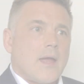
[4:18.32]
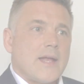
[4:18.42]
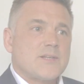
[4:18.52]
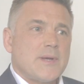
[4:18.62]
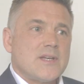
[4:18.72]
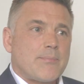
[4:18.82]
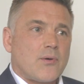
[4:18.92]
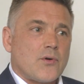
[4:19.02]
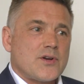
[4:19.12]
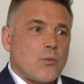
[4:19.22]
It's been
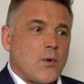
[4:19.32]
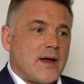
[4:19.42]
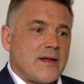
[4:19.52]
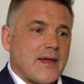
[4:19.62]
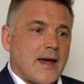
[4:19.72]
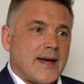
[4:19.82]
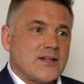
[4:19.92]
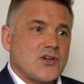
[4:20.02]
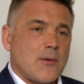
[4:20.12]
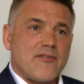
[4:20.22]
deployed with a
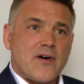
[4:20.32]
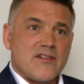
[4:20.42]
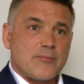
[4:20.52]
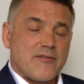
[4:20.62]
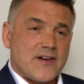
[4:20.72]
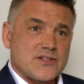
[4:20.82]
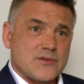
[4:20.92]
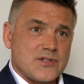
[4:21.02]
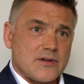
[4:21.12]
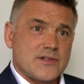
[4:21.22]
top 5
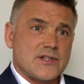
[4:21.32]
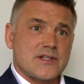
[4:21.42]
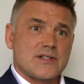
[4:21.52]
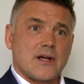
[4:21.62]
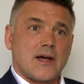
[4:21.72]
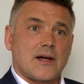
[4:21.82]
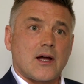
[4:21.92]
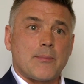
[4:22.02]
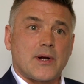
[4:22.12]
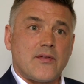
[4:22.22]
professional services
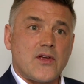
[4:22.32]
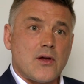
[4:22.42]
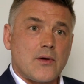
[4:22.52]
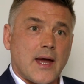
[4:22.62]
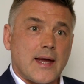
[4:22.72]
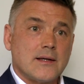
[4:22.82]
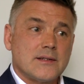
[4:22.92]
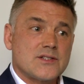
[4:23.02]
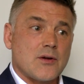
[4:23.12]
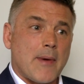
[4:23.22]
company in the UK
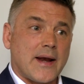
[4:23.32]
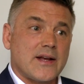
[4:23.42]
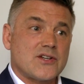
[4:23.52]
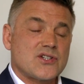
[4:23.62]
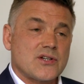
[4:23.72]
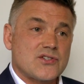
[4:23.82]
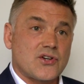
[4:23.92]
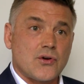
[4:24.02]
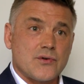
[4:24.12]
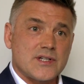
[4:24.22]
to manage
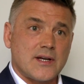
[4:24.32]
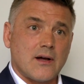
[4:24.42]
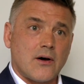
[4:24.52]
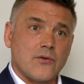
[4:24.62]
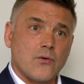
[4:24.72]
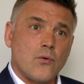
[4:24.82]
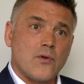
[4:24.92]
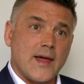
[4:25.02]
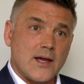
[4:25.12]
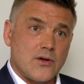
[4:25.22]
security on
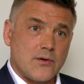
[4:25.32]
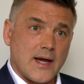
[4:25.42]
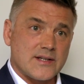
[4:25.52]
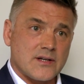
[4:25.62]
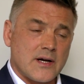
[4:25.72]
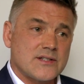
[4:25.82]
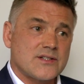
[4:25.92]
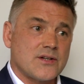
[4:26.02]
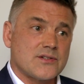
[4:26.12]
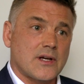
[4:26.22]
all their UK
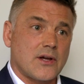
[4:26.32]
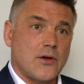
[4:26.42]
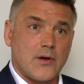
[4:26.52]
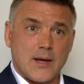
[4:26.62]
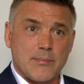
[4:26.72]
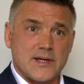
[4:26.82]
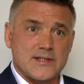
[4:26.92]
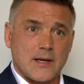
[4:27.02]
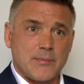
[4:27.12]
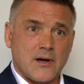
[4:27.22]
sites using a UK
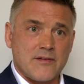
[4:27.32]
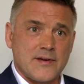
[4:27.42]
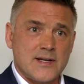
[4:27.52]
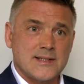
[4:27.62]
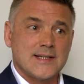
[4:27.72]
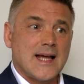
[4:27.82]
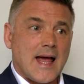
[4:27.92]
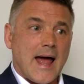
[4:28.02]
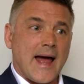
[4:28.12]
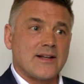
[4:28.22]
Police API feed
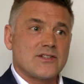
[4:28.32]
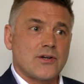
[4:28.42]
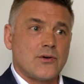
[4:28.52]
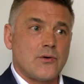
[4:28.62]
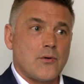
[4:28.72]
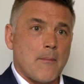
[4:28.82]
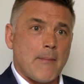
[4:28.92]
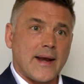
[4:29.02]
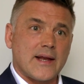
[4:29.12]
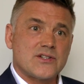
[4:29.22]
and to
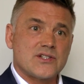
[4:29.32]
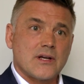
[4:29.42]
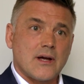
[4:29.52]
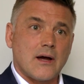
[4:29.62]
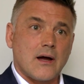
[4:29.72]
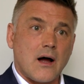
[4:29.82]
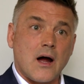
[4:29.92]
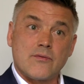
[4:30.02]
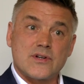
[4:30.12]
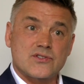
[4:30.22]
manage
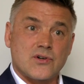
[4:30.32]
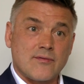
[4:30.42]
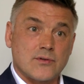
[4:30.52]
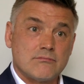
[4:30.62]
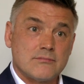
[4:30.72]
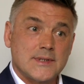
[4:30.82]
high-risk travel.